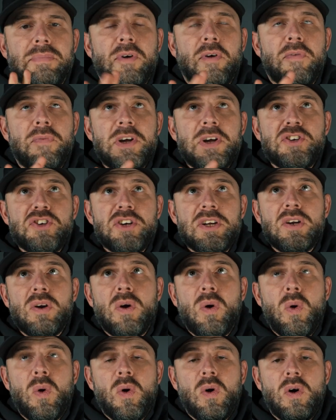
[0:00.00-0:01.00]
proficient
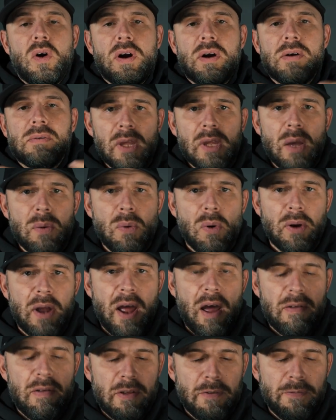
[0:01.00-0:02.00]
or it won't
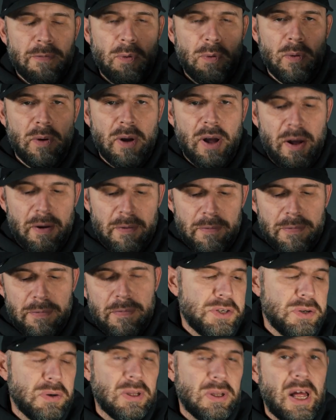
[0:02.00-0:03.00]
have the full umph.
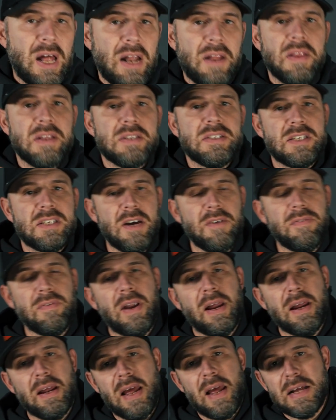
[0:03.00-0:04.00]
Do a lot of the stuff
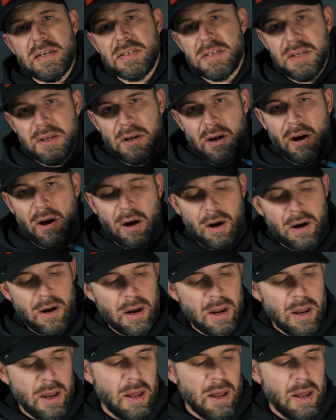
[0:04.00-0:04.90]
like SDR.